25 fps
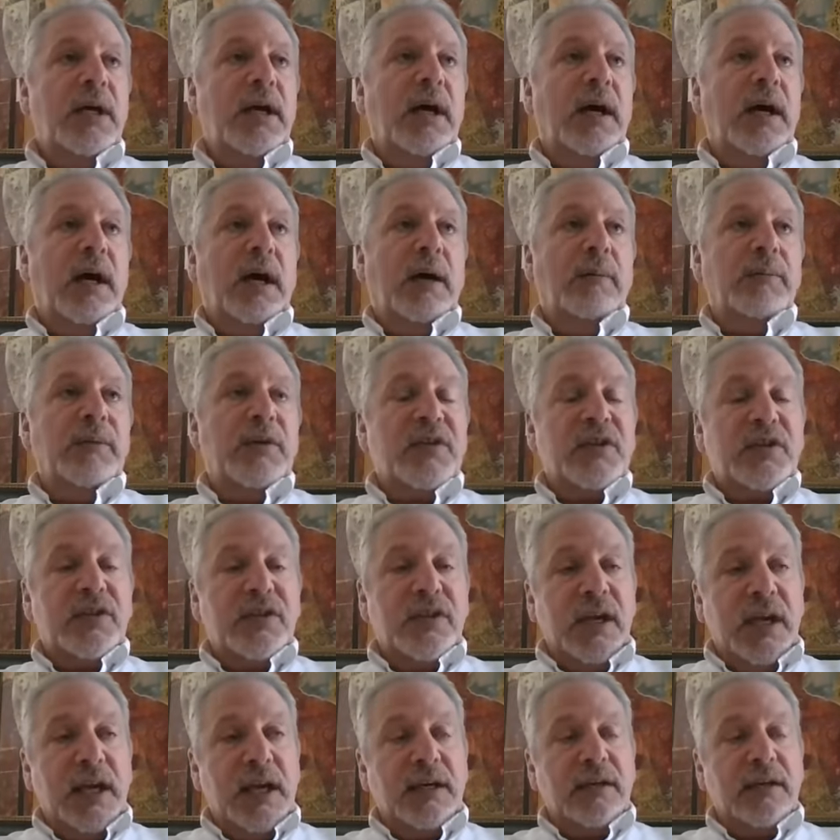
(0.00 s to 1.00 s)
Um, the
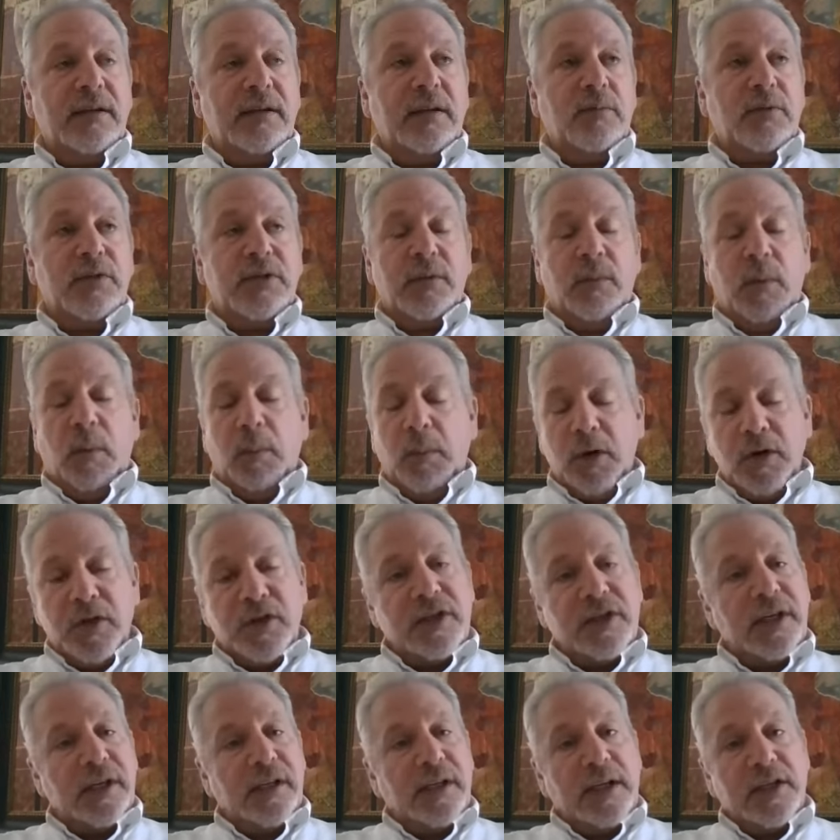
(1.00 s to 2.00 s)
state, there was some
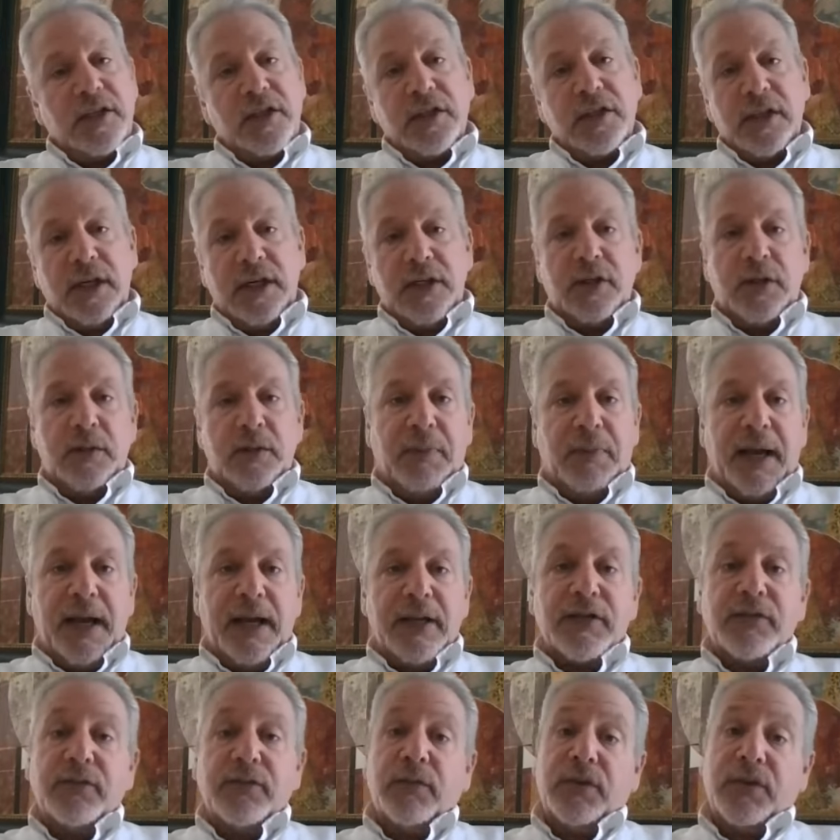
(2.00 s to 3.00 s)
emergency legislation
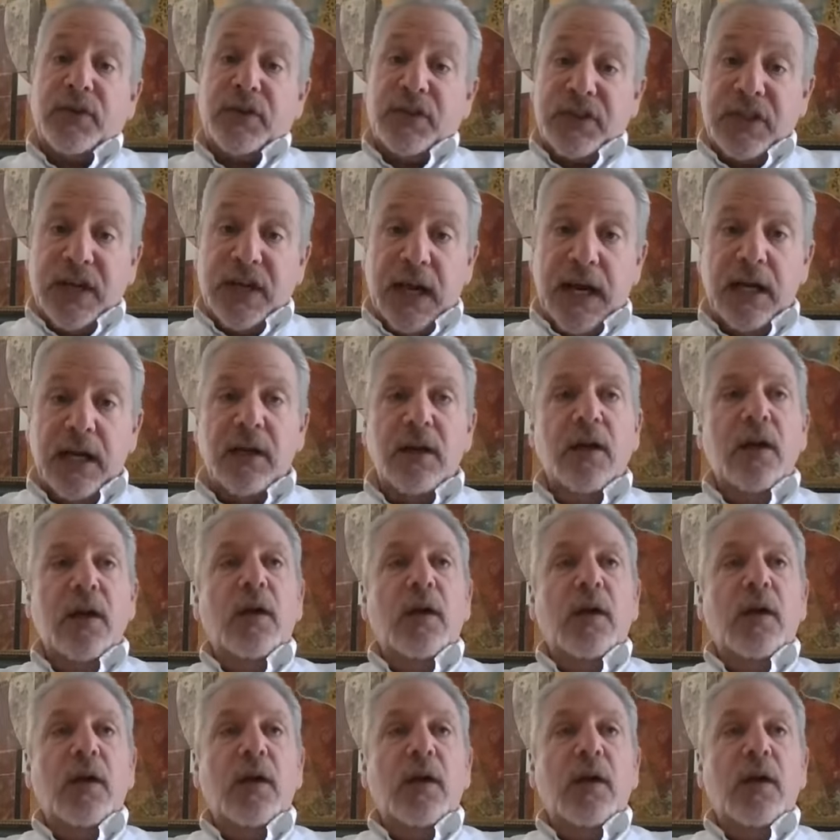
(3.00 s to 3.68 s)
passed through the state,